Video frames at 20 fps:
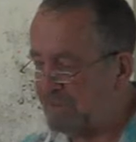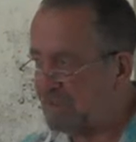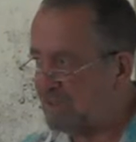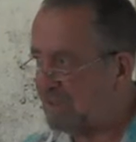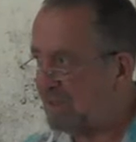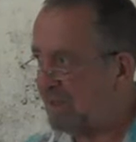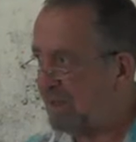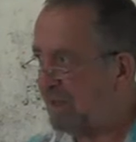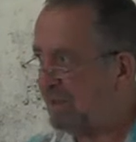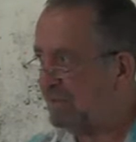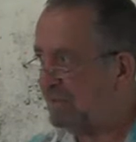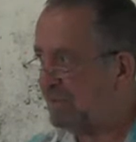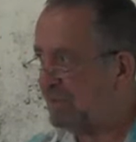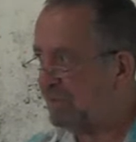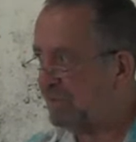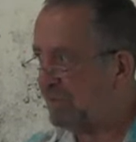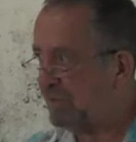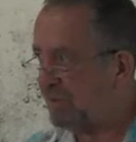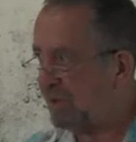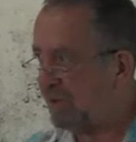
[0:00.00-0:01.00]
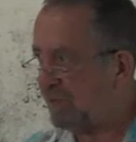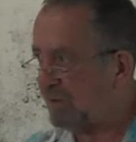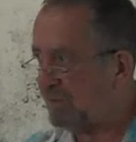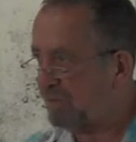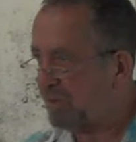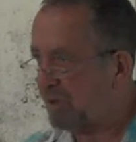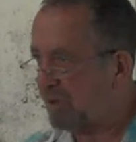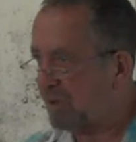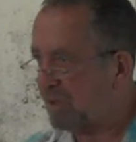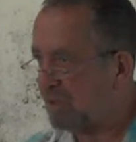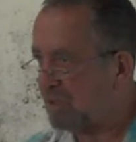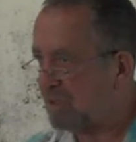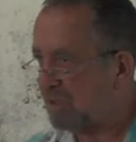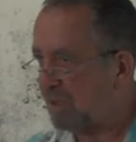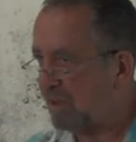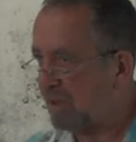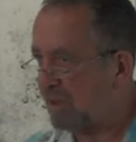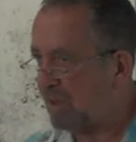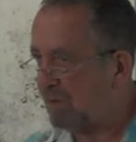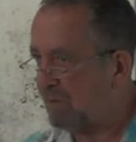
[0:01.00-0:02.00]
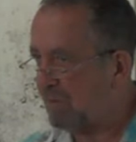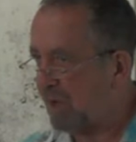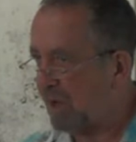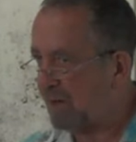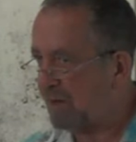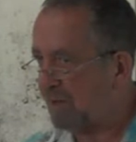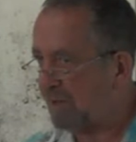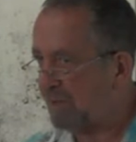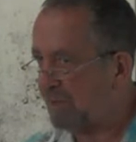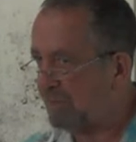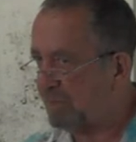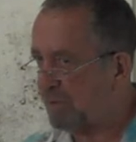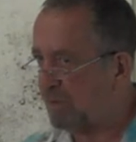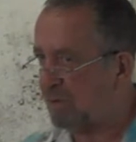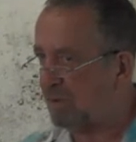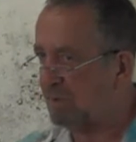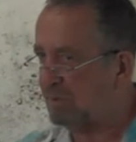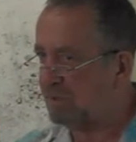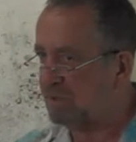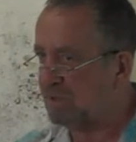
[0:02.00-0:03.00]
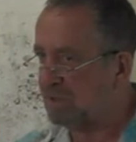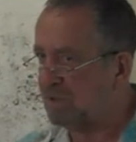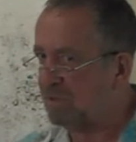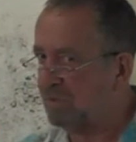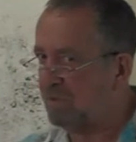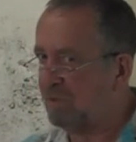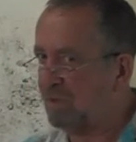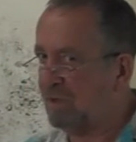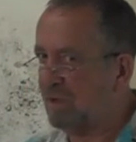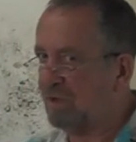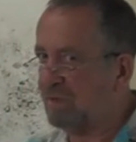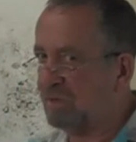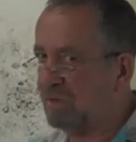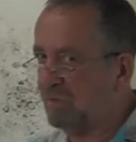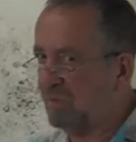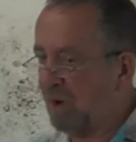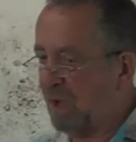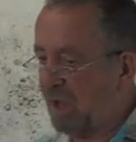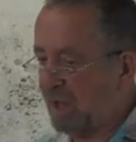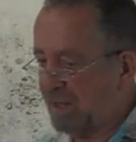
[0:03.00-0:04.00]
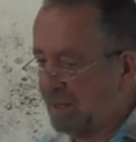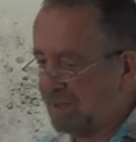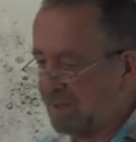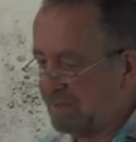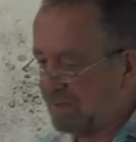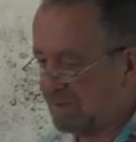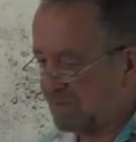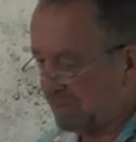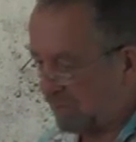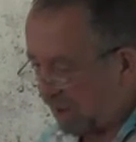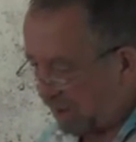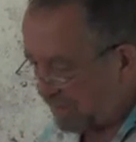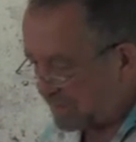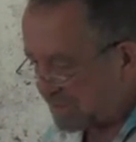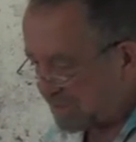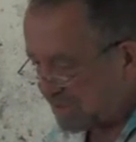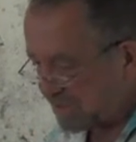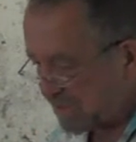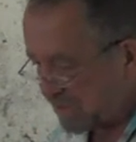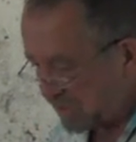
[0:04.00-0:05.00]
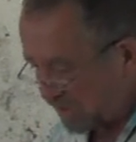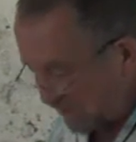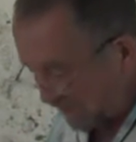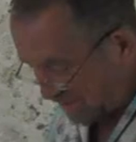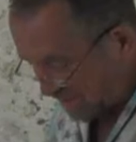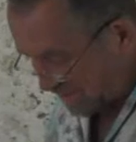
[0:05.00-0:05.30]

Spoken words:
in my second book called Luck. And then I began exploring